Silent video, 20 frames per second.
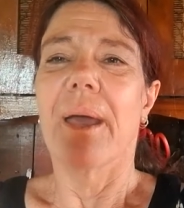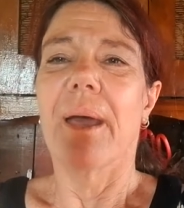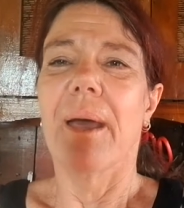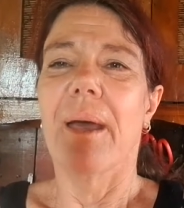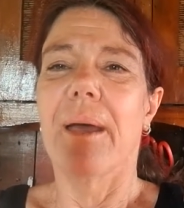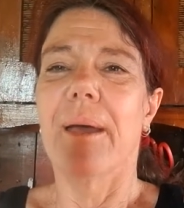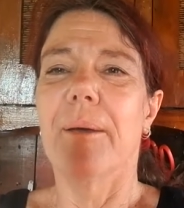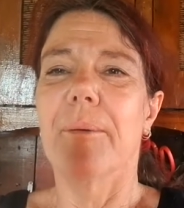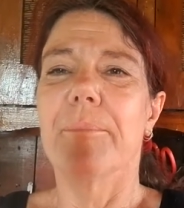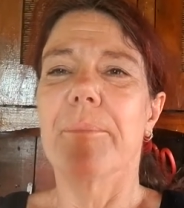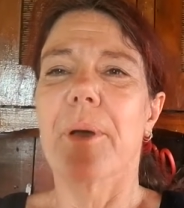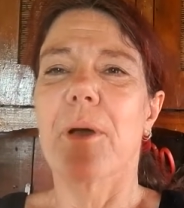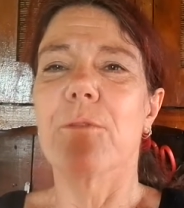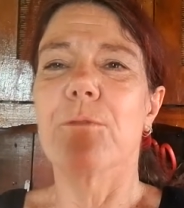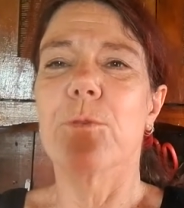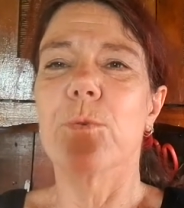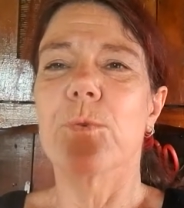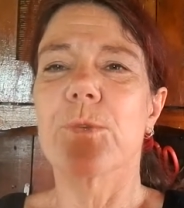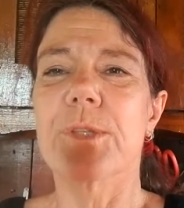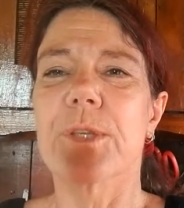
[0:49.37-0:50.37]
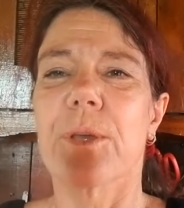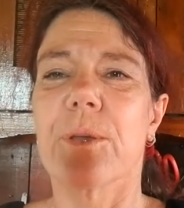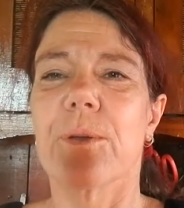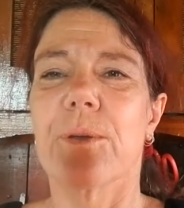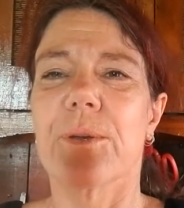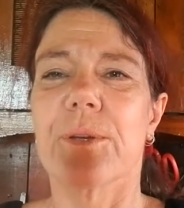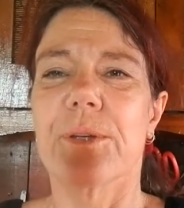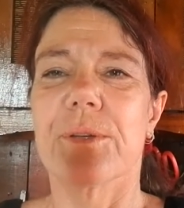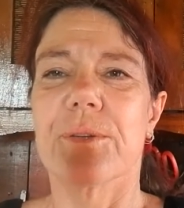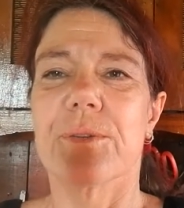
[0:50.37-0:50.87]
I've also
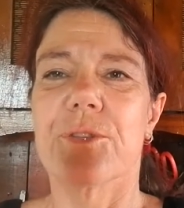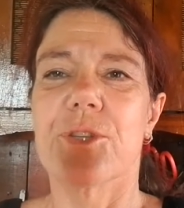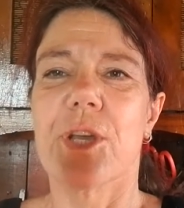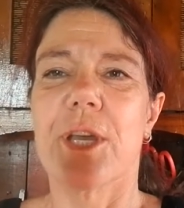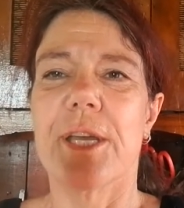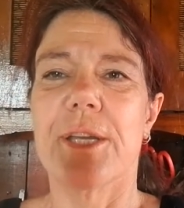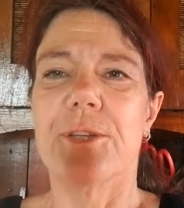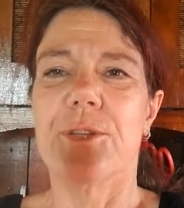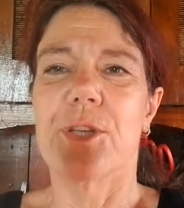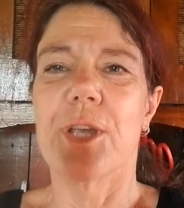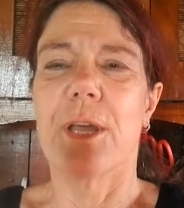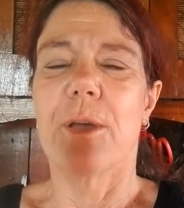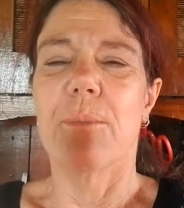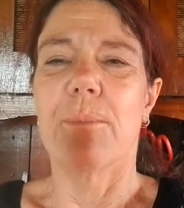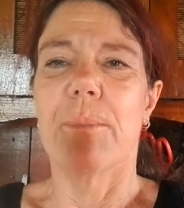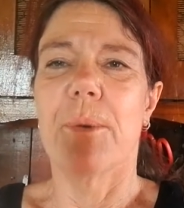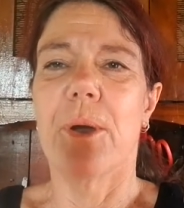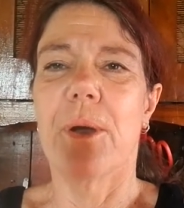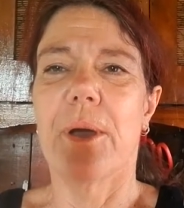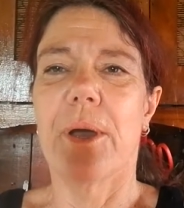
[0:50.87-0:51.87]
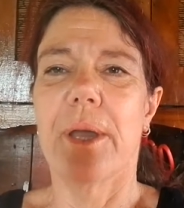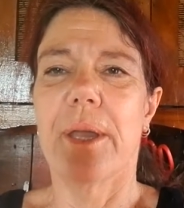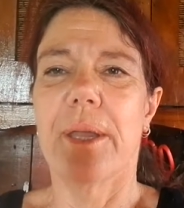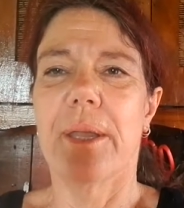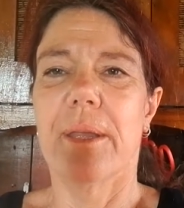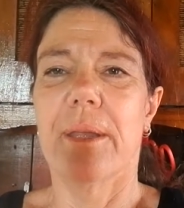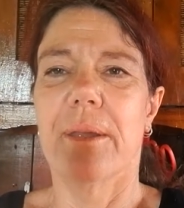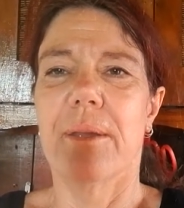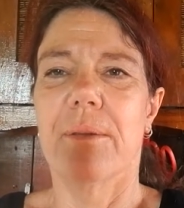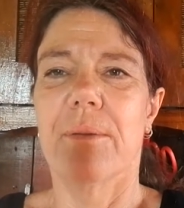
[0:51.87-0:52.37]
got to change out
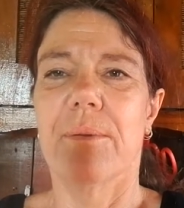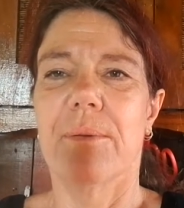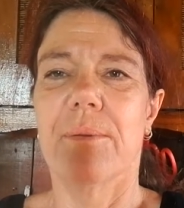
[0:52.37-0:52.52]
my